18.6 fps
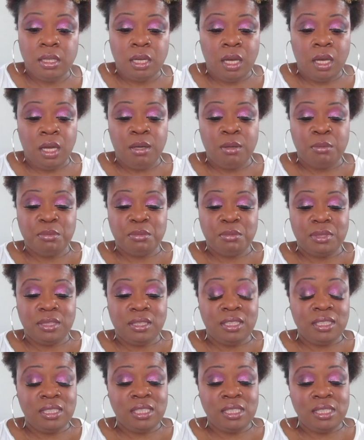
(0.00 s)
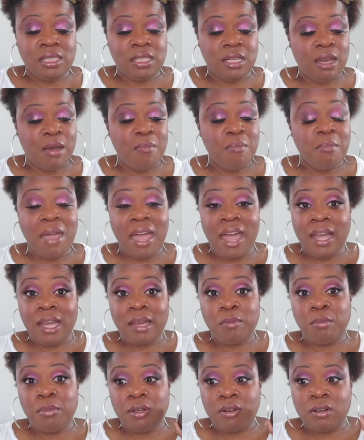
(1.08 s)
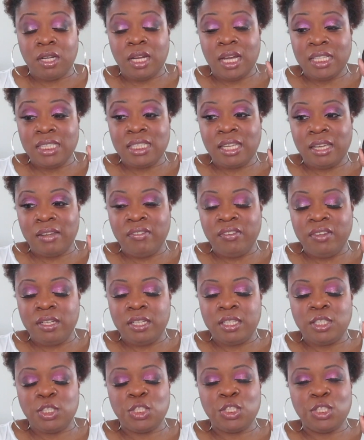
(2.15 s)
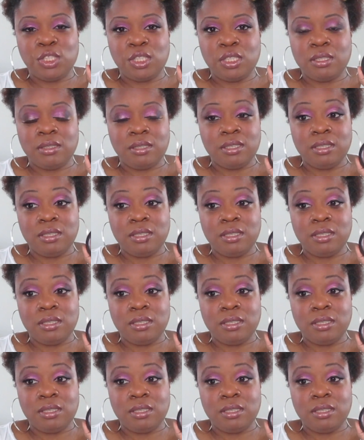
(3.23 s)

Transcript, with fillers: Um, this is a MAC Mineralized Skin Finish.